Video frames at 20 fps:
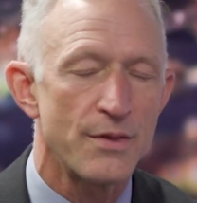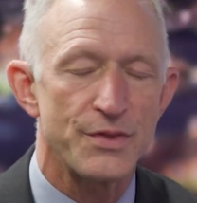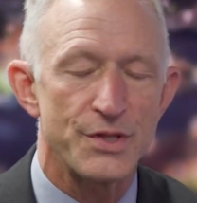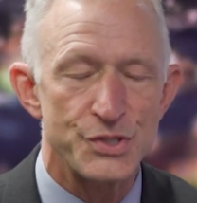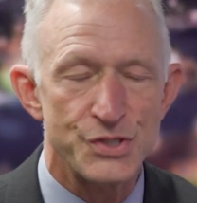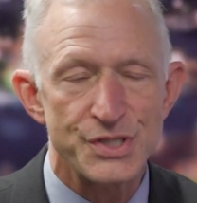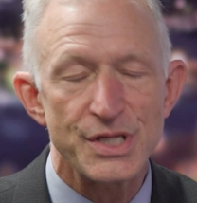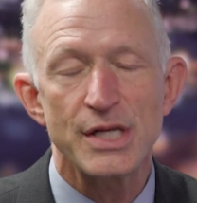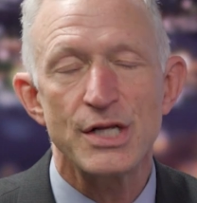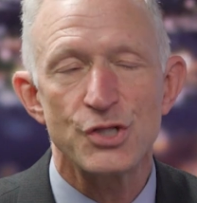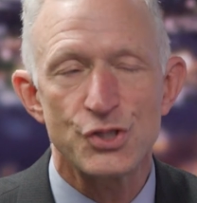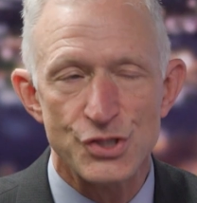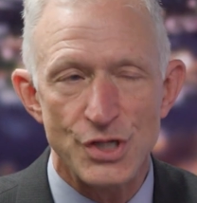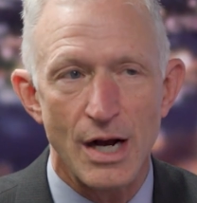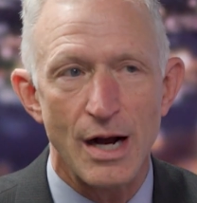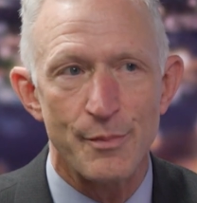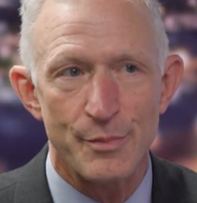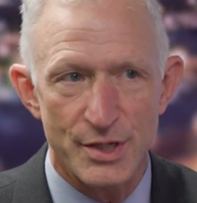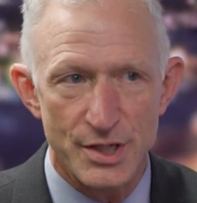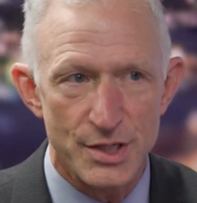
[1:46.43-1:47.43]
The city's
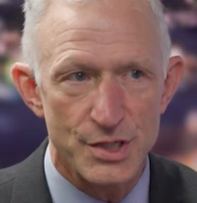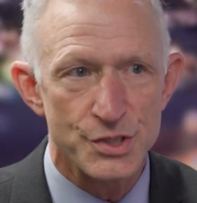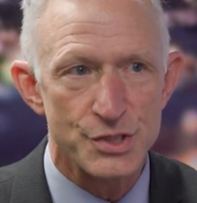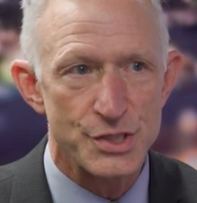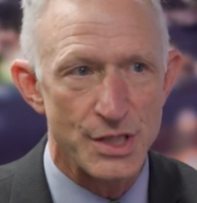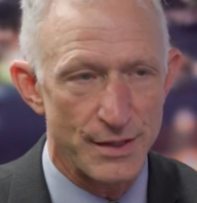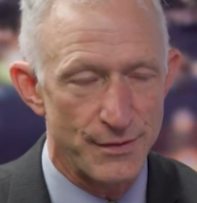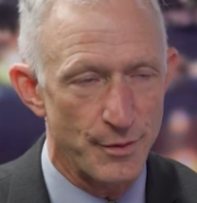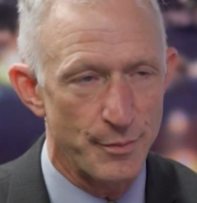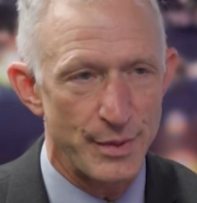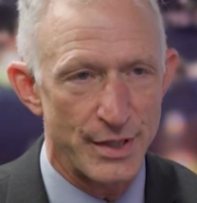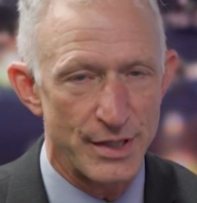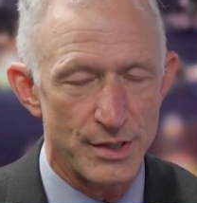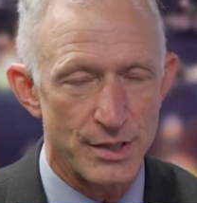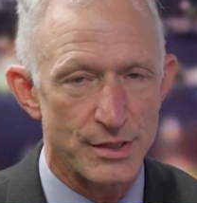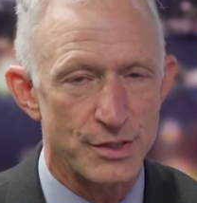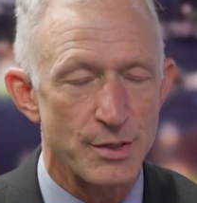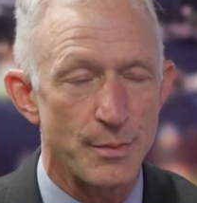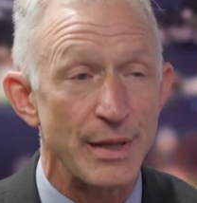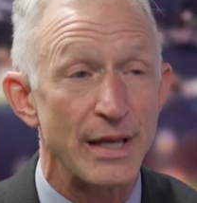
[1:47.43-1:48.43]
job is
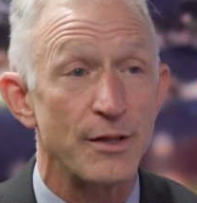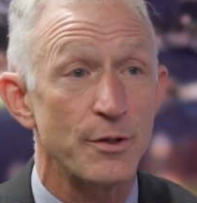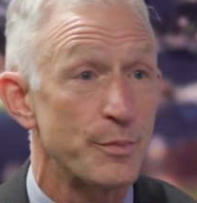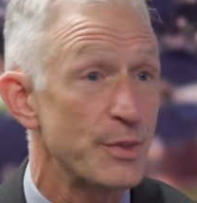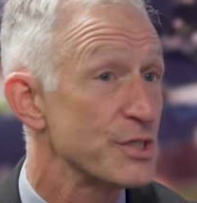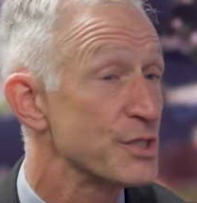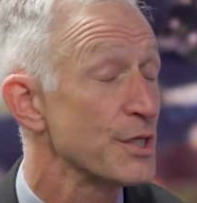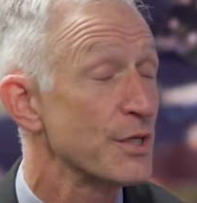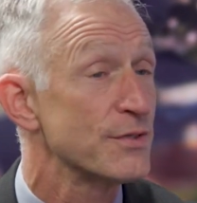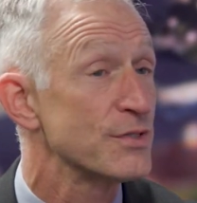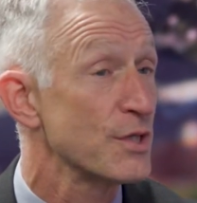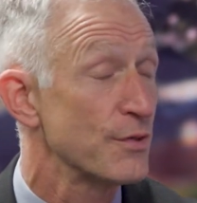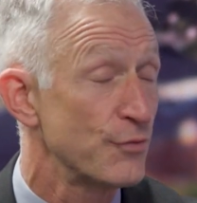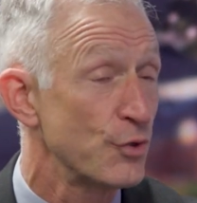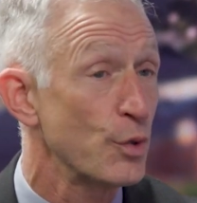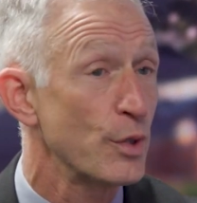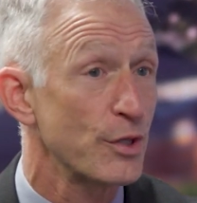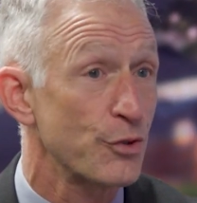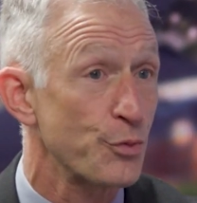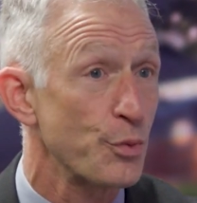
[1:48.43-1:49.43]
to be in the business of
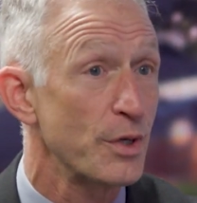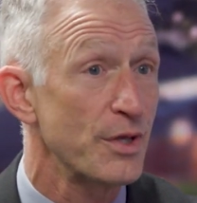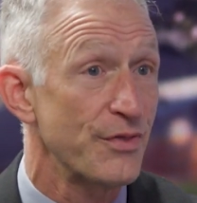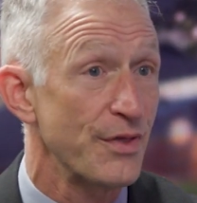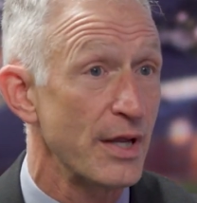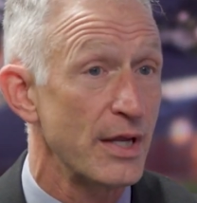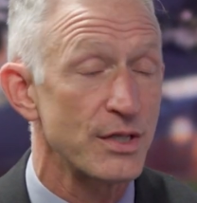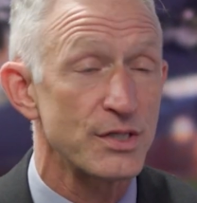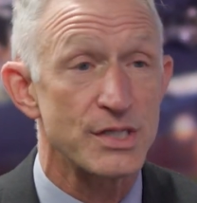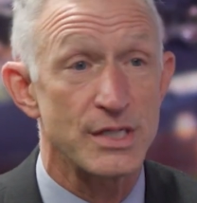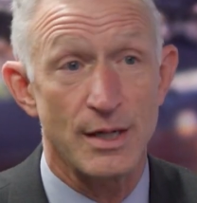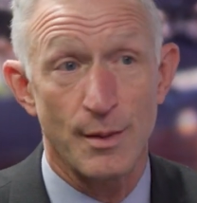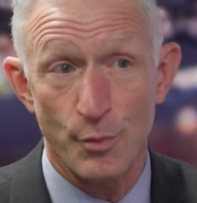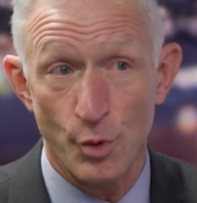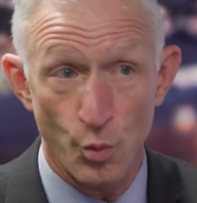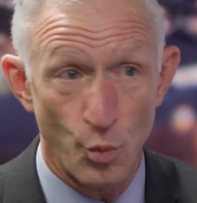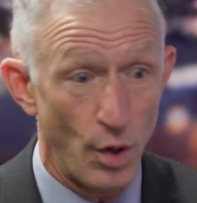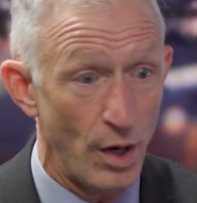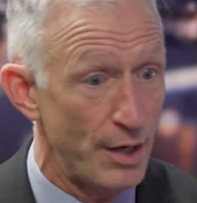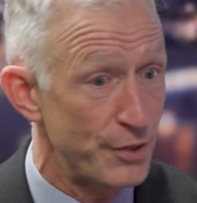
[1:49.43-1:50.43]
doing three things.
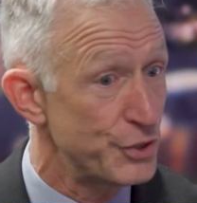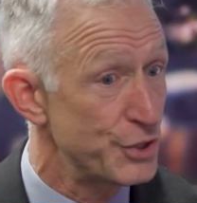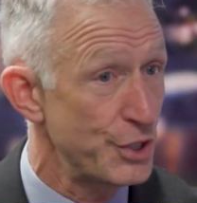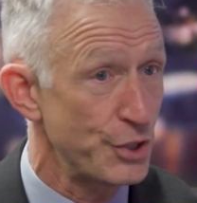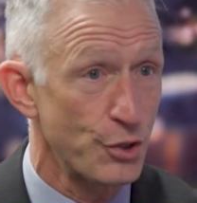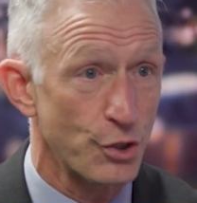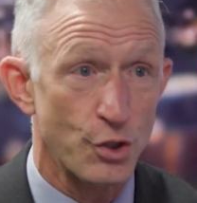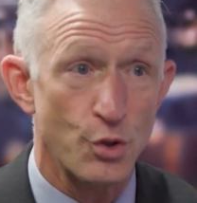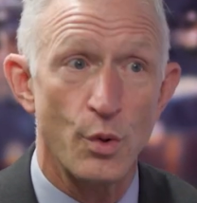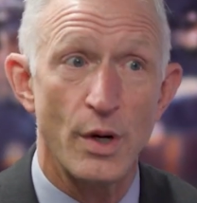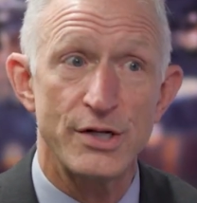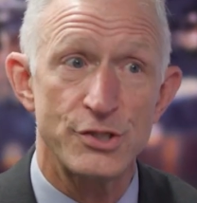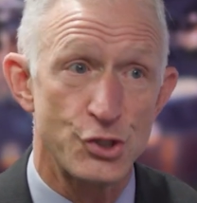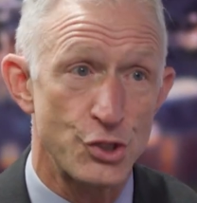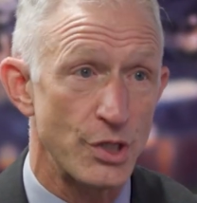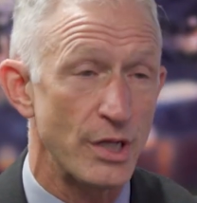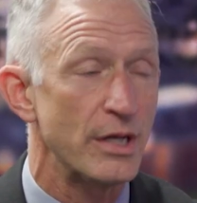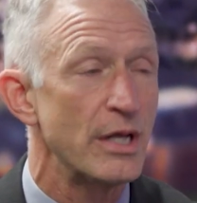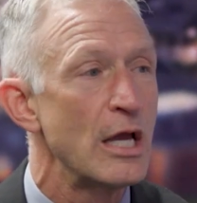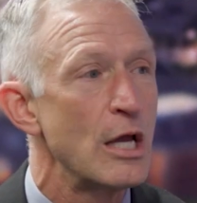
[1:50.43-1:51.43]
Number one, to your
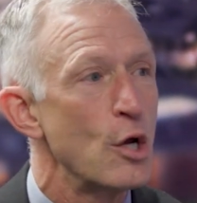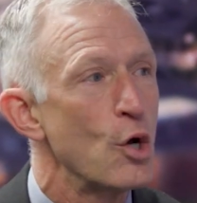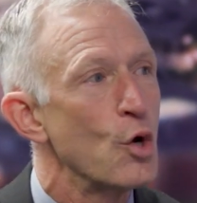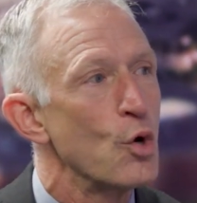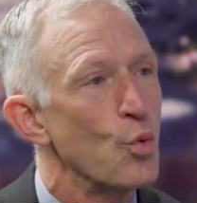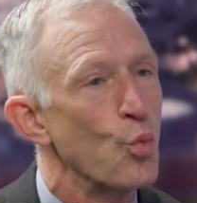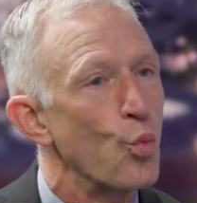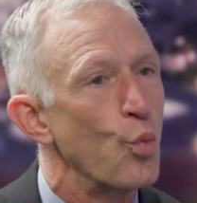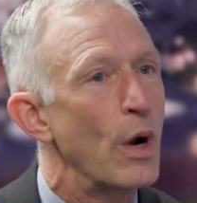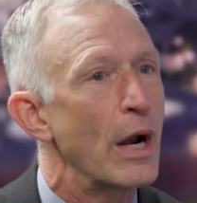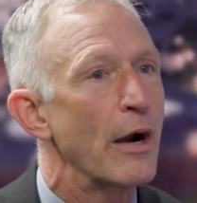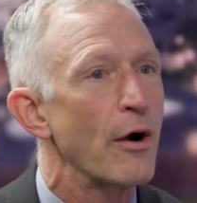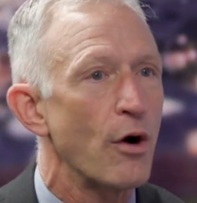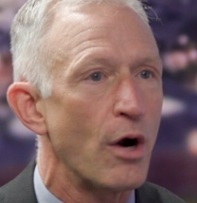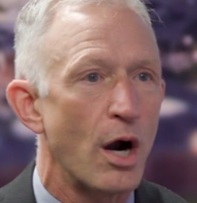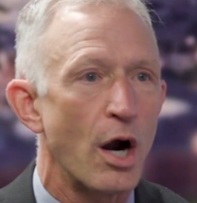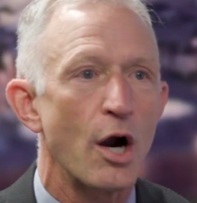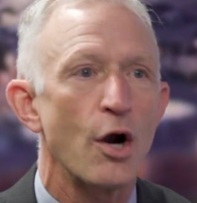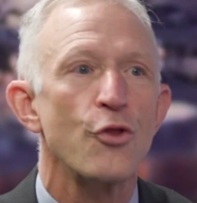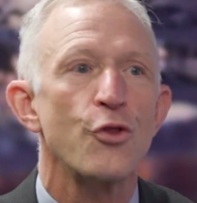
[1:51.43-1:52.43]
question, where
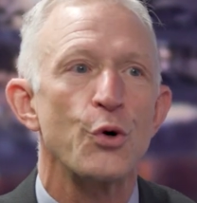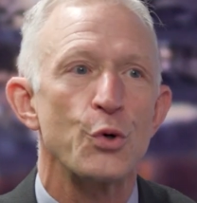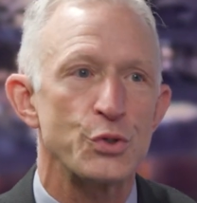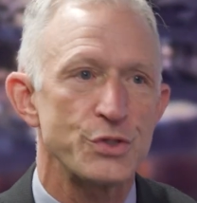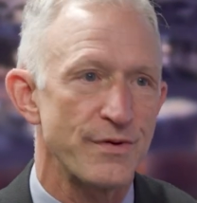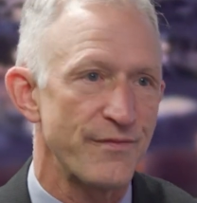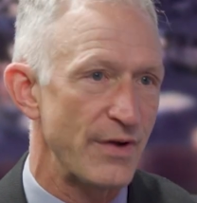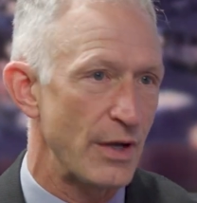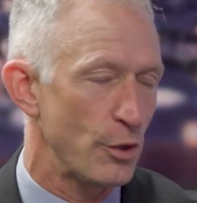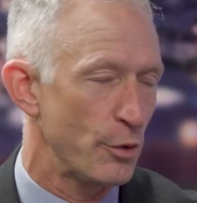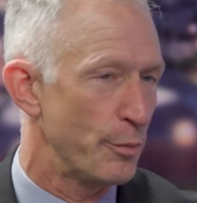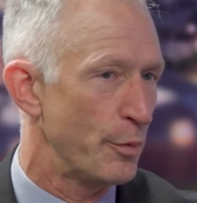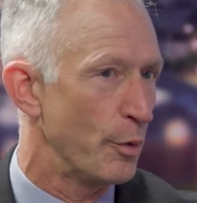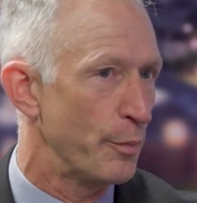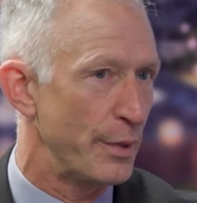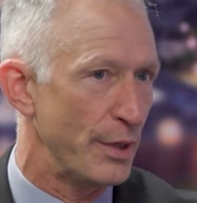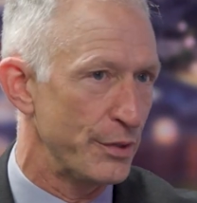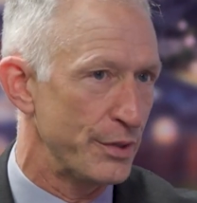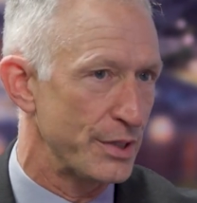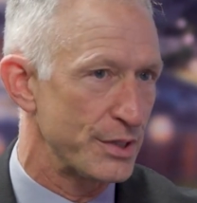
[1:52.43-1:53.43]
are those available
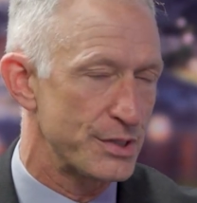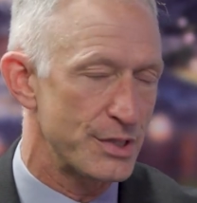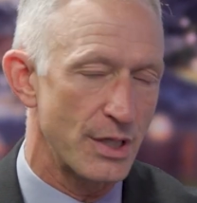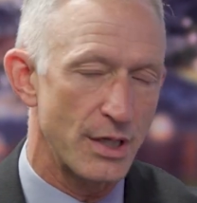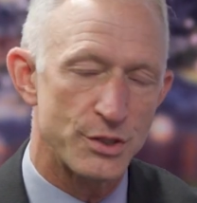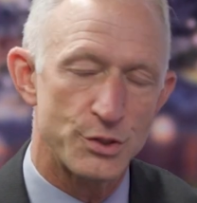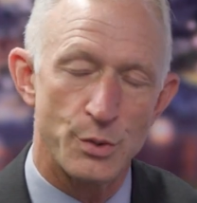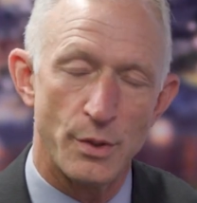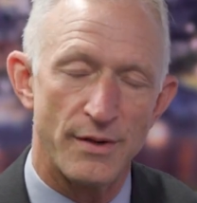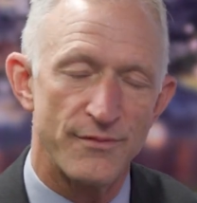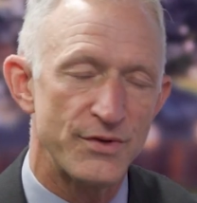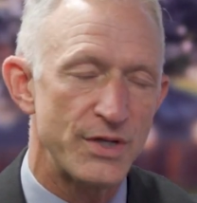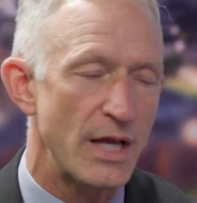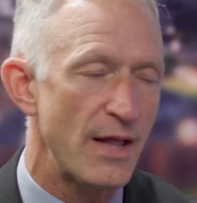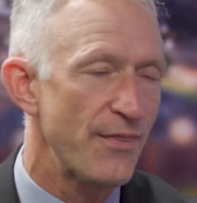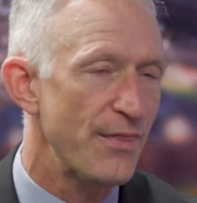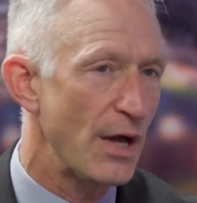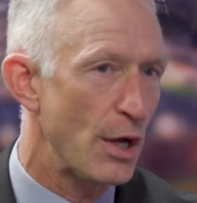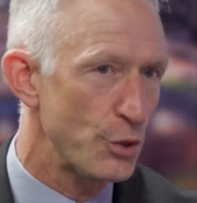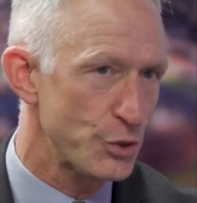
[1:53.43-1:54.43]
building sites? We have
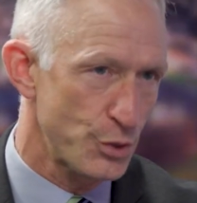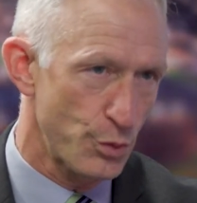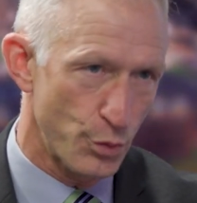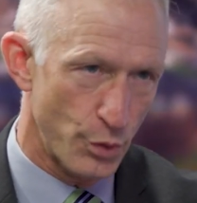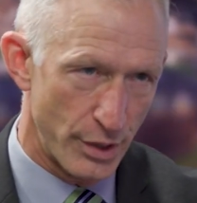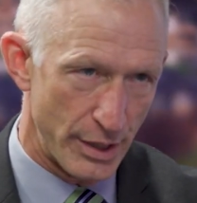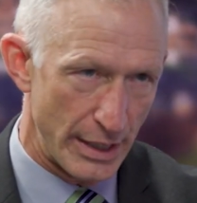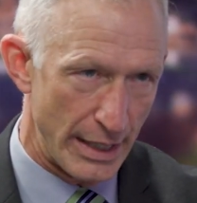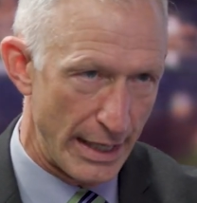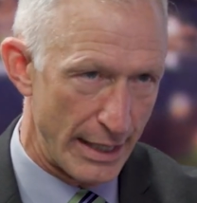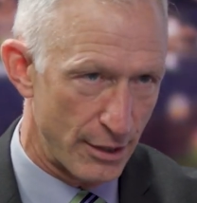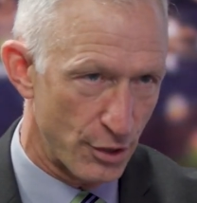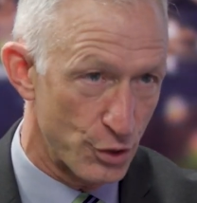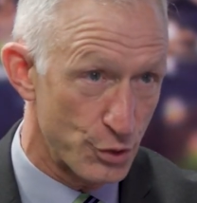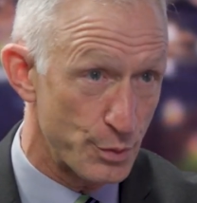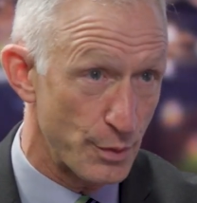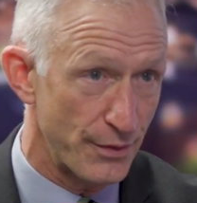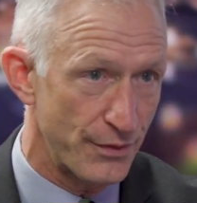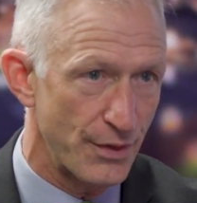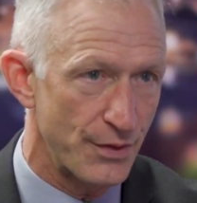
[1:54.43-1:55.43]
10,000 wooded
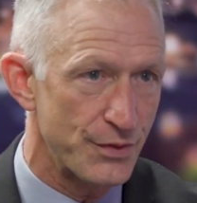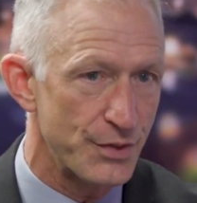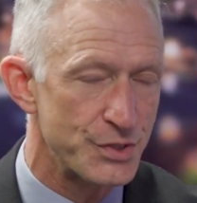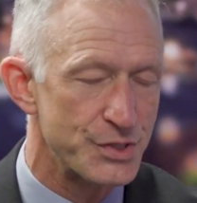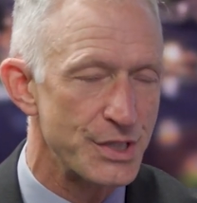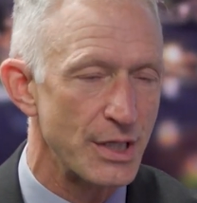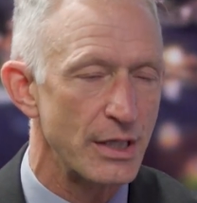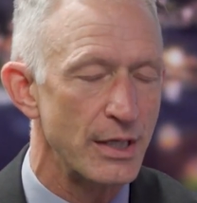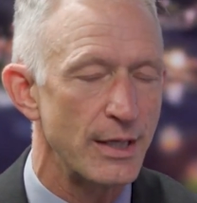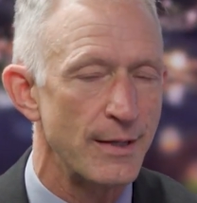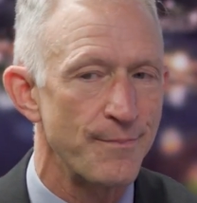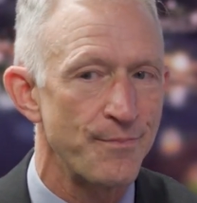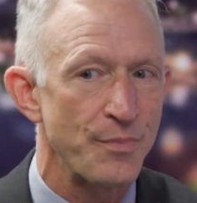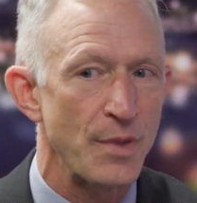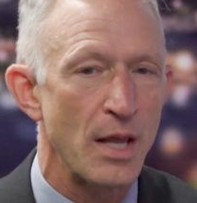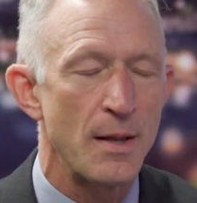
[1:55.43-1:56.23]
acres within the city.